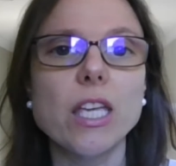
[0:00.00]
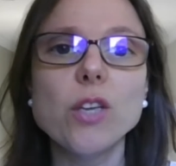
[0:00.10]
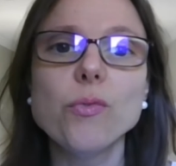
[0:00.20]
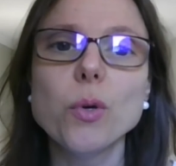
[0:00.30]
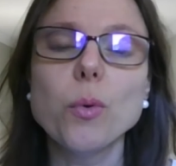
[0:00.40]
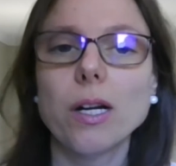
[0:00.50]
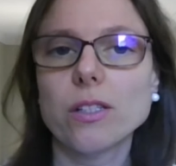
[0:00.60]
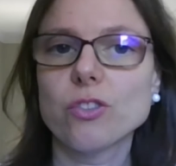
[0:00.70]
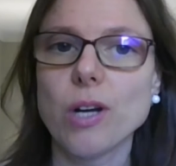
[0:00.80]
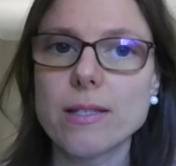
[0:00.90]
If you are a
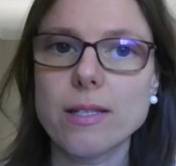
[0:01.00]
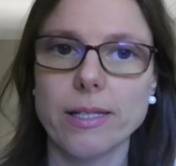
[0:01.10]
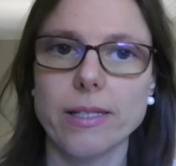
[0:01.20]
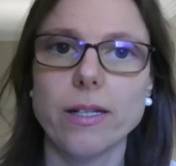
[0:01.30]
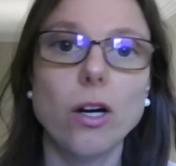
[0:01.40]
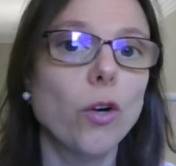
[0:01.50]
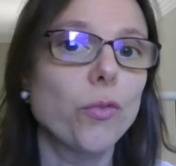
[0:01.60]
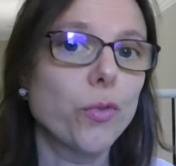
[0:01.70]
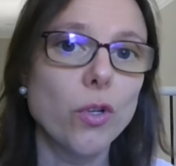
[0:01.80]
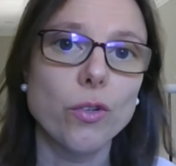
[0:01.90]
translator,
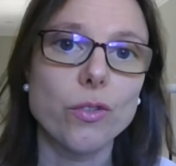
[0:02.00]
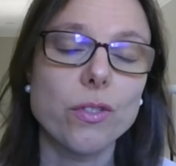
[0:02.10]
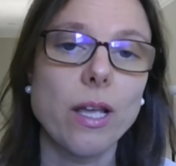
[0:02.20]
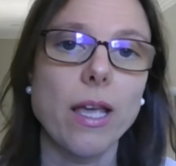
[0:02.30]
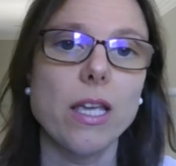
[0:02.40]
of course,